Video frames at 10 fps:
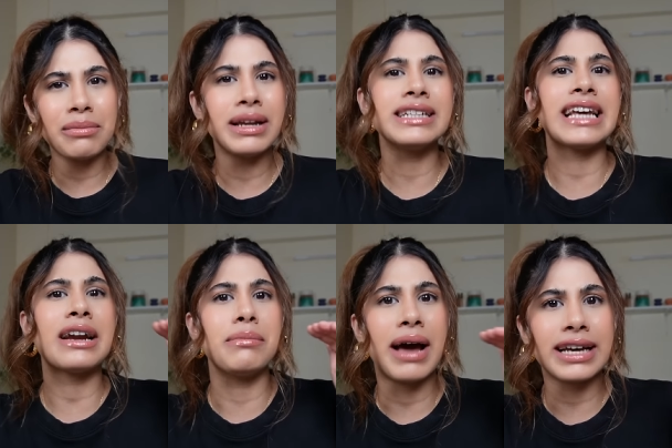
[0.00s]
ml is
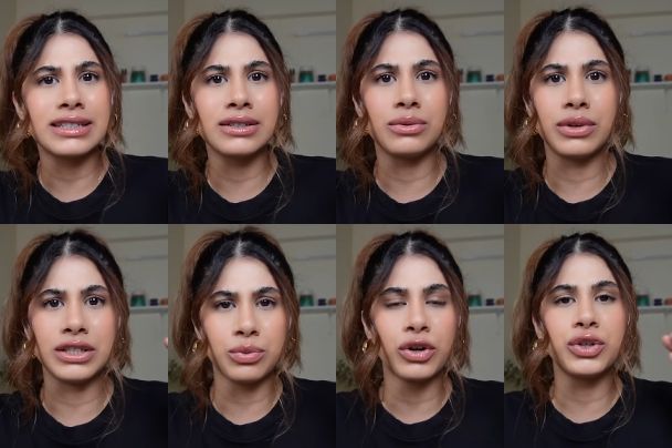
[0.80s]
at max
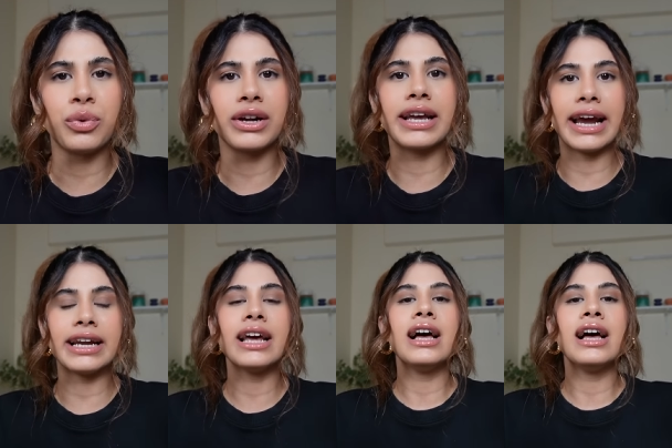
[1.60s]
is what you want to get